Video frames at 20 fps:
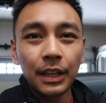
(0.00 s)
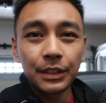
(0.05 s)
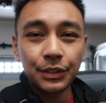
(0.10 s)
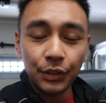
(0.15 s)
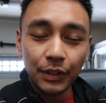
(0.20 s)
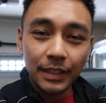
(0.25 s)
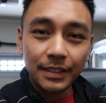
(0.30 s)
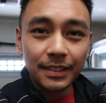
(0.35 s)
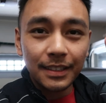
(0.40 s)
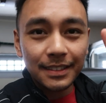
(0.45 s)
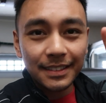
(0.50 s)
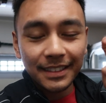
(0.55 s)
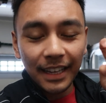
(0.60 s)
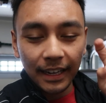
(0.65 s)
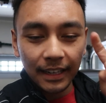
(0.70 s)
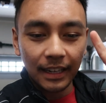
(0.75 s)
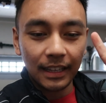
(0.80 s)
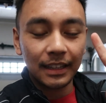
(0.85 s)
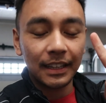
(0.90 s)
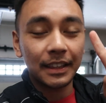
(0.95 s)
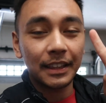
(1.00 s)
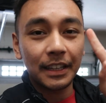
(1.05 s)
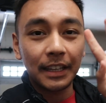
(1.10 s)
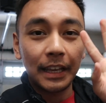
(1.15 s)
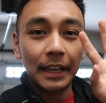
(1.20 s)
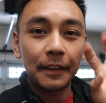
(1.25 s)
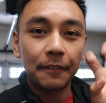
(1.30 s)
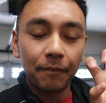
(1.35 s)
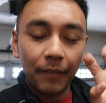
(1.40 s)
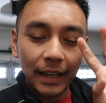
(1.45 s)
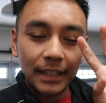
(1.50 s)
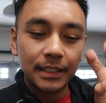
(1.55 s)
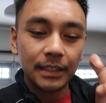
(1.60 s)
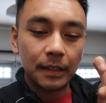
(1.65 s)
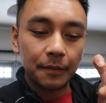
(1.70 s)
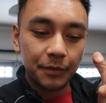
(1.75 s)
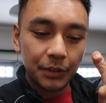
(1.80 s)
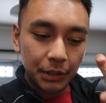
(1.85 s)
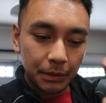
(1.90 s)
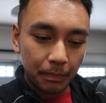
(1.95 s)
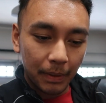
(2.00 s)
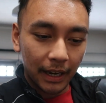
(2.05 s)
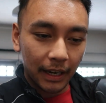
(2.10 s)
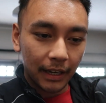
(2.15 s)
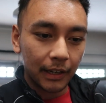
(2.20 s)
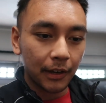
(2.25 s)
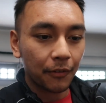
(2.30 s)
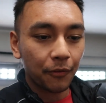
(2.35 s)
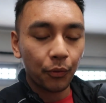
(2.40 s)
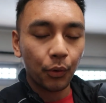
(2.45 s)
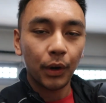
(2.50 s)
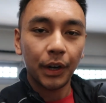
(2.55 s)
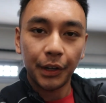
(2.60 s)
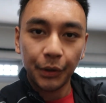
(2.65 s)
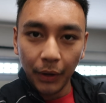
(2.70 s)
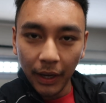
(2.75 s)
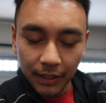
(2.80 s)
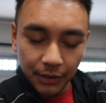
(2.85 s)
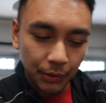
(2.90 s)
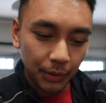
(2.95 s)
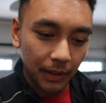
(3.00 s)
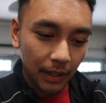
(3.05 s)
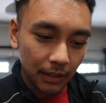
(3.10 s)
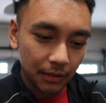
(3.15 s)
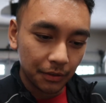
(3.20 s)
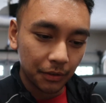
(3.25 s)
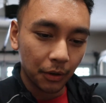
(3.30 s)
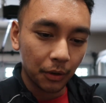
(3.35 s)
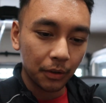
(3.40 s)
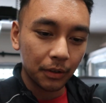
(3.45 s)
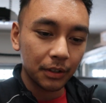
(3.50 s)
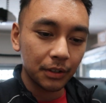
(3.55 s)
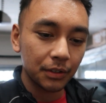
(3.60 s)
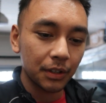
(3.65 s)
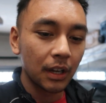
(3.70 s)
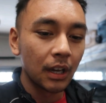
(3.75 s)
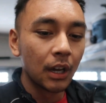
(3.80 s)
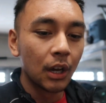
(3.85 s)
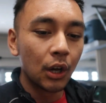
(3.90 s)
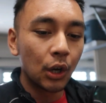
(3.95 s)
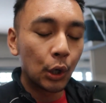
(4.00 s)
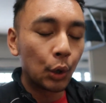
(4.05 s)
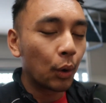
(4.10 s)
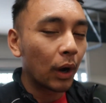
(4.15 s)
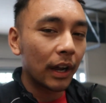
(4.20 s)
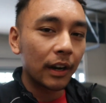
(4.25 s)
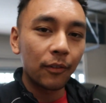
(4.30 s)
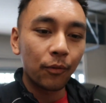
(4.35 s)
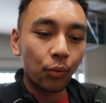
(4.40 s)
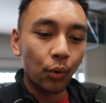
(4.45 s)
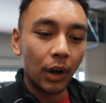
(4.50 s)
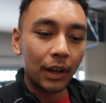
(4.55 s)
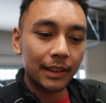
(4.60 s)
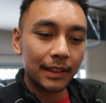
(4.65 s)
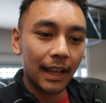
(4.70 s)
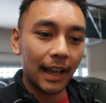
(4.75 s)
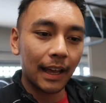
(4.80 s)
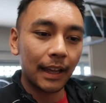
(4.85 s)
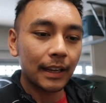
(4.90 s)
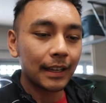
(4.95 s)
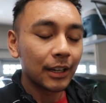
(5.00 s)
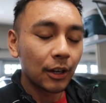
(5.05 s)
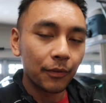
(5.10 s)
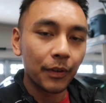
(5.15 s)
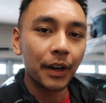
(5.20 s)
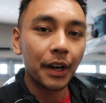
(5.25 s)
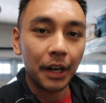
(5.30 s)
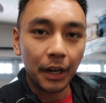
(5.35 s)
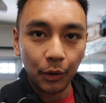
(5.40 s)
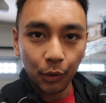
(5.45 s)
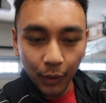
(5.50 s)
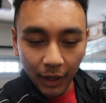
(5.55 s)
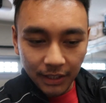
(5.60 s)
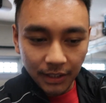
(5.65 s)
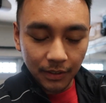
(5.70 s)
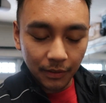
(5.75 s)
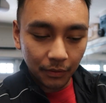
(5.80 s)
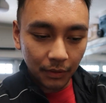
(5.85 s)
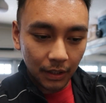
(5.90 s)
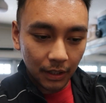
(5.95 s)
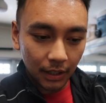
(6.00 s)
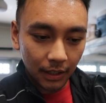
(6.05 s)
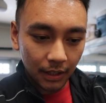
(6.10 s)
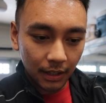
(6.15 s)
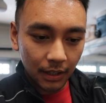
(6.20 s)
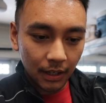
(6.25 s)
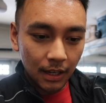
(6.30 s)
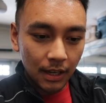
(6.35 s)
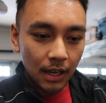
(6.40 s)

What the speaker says: So this is technically the evasive spec for you S2000 owners who kind of want that, very aggressive look.